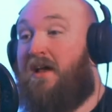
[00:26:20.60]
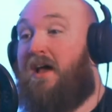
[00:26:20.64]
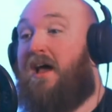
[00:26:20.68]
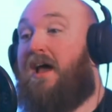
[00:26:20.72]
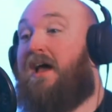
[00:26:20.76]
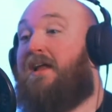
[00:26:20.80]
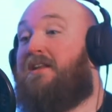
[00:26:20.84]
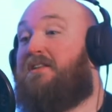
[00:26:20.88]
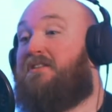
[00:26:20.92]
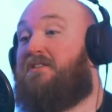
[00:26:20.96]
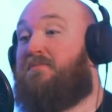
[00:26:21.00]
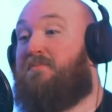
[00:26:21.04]

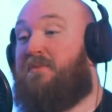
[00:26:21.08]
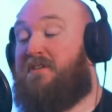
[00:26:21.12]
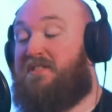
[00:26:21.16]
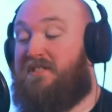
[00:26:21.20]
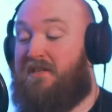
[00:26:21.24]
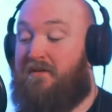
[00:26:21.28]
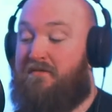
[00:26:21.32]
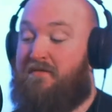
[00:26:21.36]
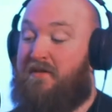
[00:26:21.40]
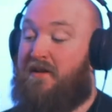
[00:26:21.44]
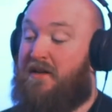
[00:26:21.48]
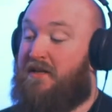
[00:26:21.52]
and it's
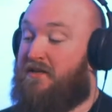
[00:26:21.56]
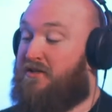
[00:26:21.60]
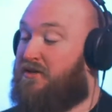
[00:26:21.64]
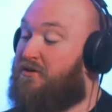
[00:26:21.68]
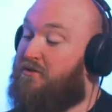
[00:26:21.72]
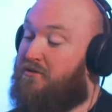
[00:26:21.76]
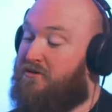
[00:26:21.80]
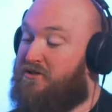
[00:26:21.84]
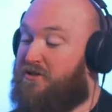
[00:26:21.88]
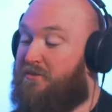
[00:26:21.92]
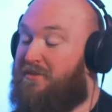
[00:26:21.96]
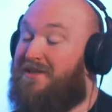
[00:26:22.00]
specifically
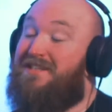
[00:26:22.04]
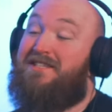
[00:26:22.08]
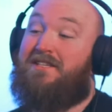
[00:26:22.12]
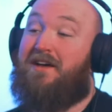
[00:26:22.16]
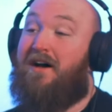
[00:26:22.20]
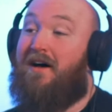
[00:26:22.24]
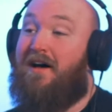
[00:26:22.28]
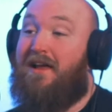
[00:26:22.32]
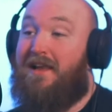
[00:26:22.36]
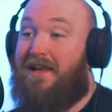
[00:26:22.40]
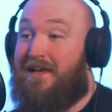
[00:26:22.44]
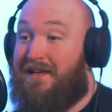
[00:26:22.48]
tourism in
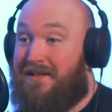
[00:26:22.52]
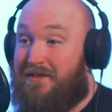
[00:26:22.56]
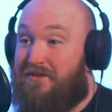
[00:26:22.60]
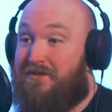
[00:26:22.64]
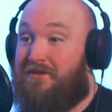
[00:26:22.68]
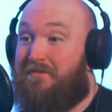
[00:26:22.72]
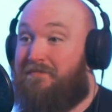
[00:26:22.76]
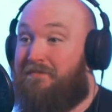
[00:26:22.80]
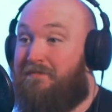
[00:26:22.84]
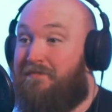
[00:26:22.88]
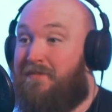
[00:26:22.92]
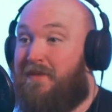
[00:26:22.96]

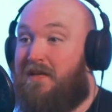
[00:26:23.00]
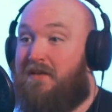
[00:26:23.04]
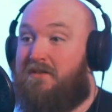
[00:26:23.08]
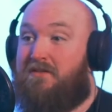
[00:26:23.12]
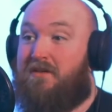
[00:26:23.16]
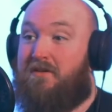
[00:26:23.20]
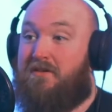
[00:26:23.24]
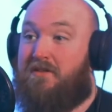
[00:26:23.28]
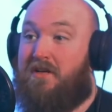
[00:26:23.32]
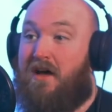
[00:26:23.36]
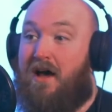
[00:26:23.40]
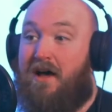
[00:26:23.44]
Thailand.
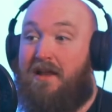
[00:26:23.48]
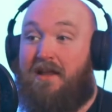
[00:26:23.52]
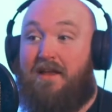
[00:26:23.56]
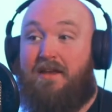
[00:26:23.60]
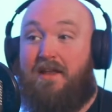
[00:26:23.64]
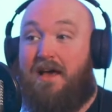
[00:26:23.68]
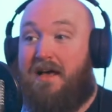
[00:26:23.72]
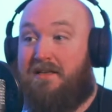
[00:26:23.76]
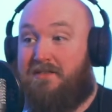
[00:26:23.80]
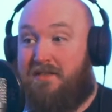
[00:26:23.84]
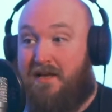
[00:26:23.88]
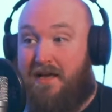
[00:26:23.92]
So
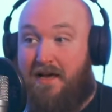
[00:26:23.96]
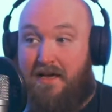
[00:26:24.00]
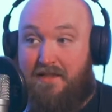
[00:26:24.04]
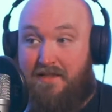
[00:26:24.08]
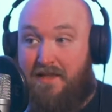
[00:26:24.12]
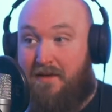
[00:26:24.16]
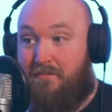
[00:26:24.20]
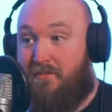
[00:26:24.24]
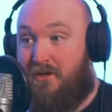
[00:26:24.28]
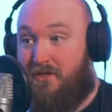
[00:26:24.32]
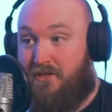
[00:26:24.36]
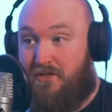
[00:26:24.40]
Thailand hasn't had
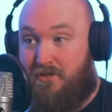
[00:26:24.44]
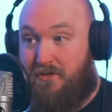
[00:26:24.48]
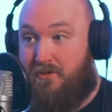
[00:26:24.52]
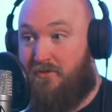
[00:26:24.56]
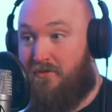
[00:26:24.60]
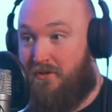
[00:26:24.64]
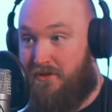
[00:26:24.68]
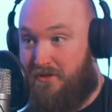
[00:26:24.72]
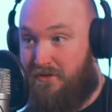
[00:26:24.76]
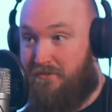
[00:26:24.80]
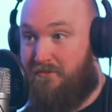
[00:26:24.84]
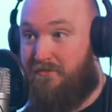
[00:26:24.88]
that much
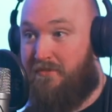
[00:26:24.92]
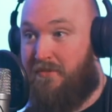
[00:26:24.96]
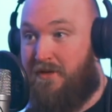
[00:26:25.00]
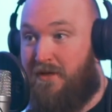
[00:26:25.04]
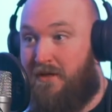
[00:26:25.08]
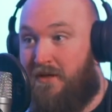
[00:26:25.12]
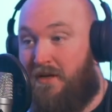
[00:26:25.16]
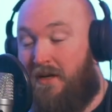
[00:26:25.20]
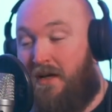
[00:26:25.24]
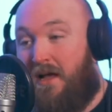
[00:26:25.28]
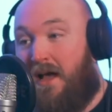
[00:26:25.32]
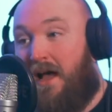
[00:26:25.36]
tourism.
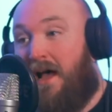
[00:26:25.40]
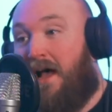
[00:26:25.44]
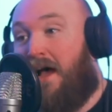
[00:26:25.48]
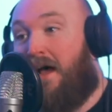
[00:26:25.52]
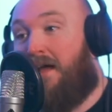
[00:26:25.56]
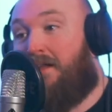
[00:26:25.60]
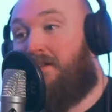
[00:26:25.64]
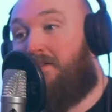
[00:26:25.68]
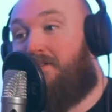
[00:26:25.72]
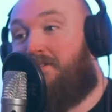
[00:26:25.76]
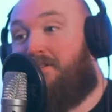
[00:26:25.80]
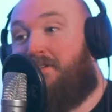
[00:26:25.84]
Okay,
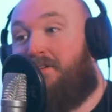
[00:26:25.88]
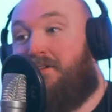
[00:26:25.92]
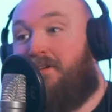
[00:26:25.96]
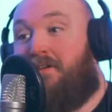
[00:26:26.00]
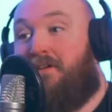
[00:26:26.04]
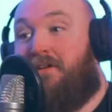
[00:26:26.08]
and